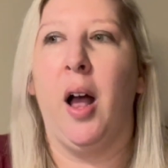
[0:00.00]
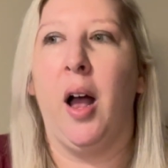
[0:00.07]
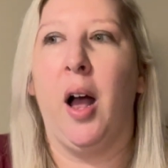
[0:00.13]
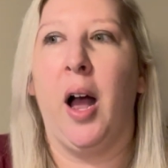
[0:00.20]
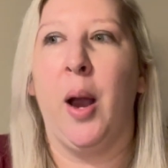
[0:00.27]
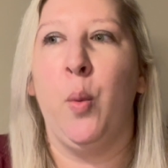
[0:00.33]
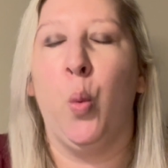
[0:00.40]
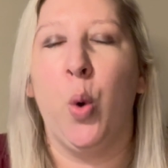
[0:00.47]

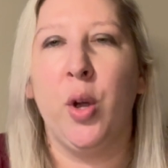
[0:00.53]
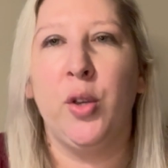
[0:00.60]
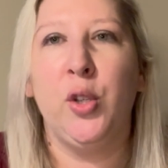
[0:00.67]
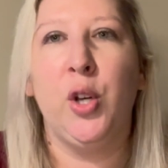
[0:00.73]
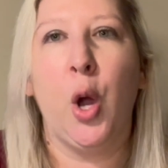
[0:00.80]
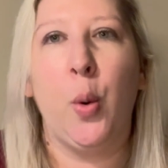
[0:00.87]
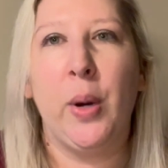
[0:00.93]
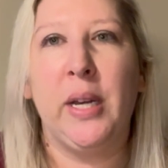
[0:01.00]
I was
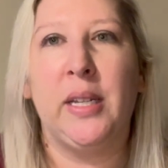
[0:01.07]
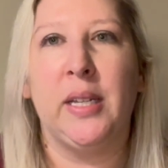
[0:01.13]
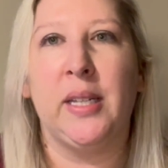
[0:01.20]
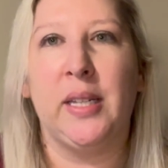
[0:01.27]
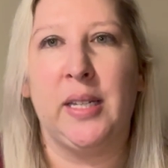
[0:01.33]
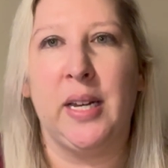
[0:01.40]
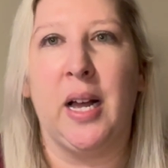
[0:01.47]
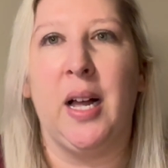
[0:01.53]
going to
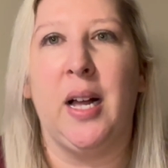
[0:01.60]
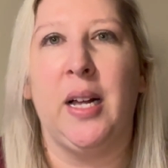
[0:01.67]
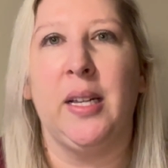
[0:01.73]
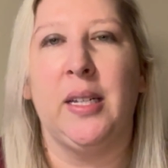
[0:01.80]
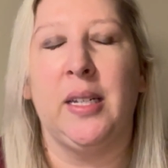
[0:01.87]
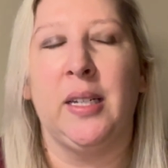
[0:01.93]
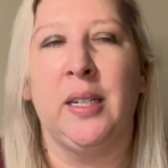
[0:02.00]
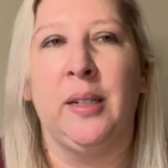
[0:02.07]

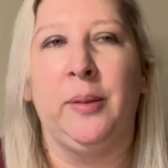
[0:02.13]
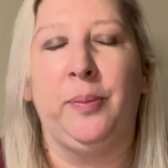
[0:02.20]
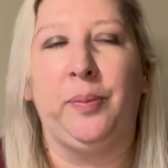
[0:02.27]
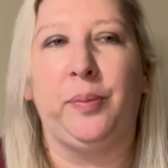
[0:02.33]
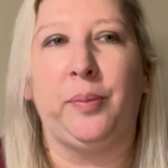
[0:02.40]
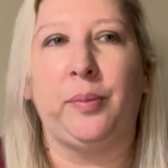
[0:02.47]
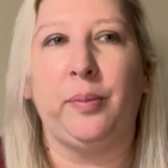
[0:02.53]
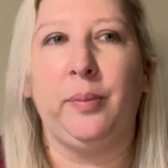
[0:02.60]
start,
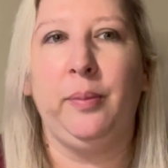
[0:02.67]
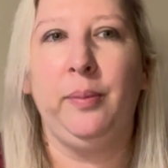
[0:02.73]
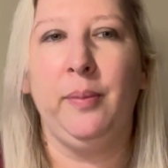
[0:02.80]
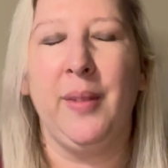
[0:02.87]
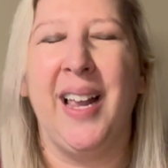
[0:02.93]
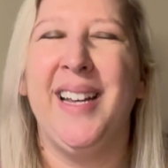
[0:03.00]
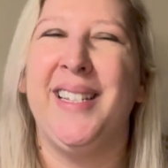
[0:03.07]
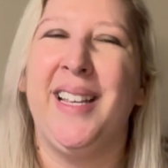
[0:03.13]

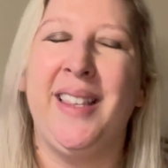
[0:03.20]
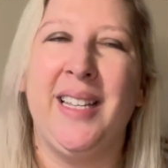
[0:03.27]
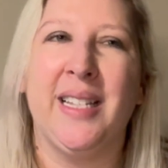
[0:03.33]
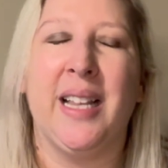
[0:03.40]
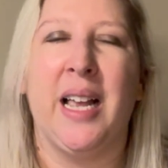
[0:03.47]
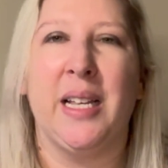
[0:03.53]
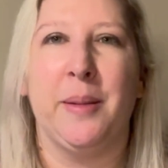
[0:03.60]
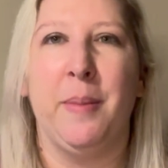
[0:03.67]
I said this
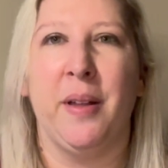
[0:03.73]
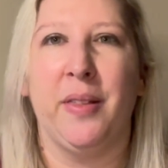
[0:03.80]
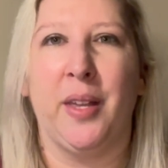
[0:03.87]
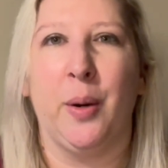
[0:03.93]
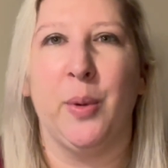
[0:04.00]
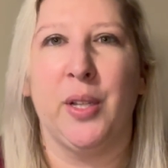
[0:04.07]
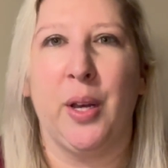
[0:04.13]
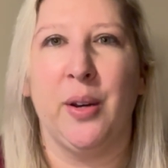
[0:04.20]
last month, that I
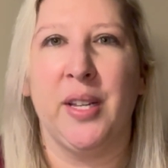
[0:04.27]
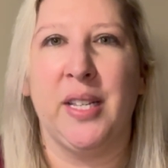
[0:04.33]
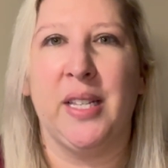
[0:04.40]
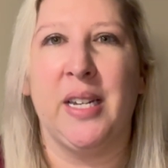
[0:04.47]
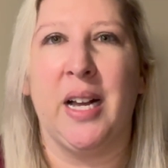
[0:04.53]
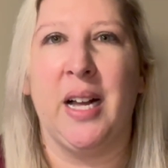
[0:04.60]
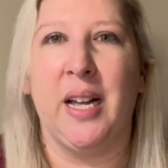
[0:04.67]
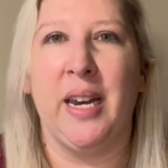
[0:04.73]
was going to
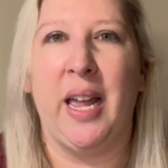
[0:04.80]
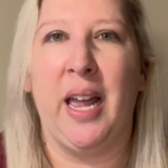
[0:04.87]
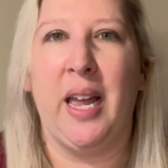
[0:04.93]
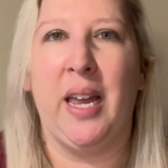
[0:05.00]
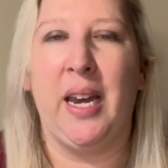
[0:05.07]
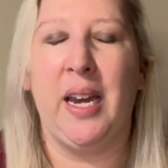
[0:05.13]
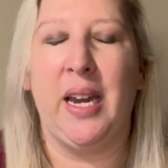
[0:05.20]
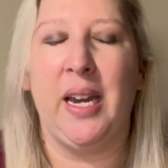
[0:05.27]
start
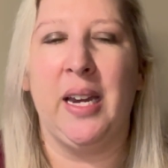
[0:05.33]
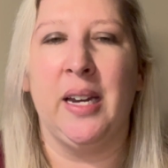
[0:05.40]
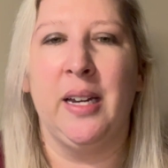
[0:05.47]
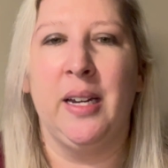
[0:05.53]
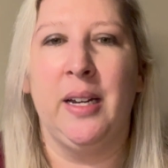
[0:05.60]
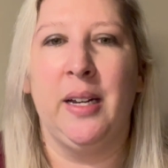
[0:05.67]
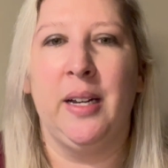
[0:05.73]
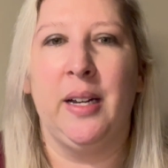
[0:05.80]
a
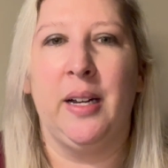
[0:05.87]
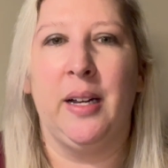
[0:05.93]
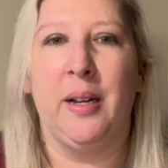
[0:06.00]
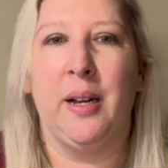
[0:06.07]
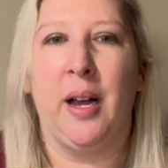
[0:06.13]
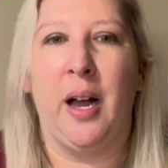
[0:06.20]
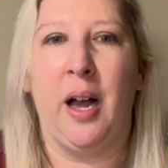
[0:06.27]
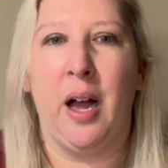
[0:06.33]

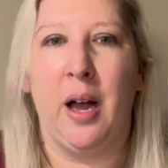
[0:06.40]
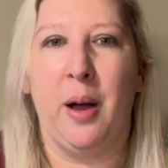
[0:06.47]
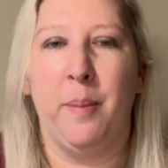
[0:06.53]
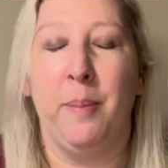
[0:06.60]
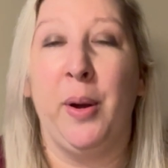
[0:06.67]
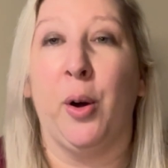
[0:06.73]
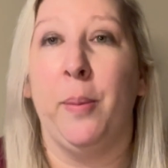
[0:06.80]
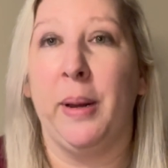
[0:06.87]

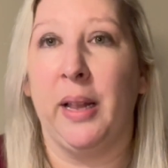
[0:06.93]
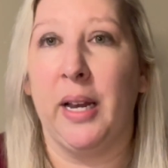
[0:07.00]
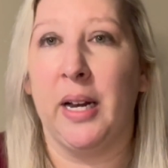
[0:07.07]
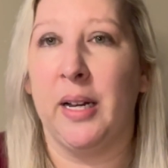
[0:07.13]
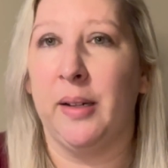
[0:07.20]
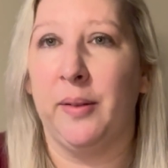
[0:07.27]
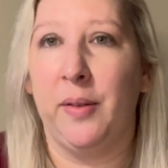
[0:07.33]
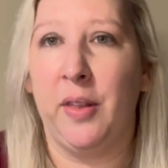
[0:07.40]
Mirabilia,
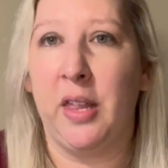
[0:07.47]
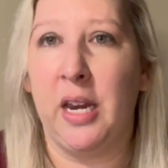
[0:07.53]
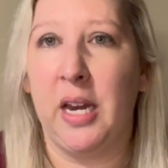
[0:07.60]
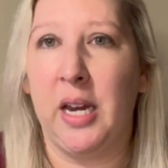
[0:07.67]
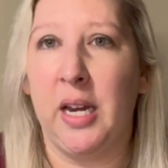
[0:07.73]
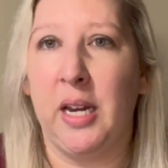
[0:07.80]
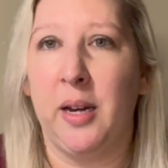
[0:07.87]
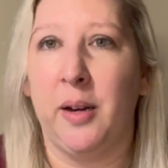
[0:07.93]

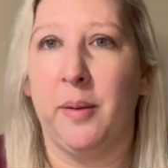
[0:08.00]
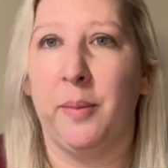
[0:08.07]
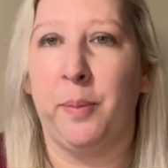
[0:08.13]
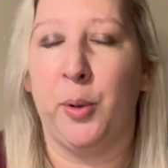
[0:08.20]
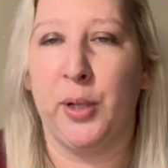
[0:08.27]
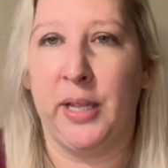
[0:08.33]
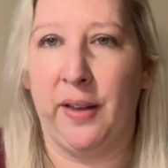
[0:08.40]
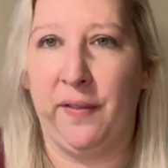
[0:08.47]
the
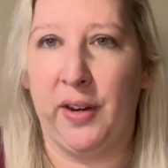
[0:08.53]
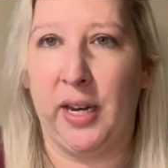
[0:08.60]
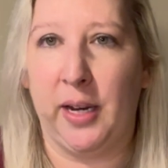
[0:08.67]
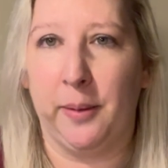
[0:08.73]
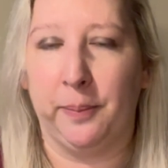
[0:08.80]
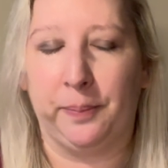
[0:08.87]
Persephone.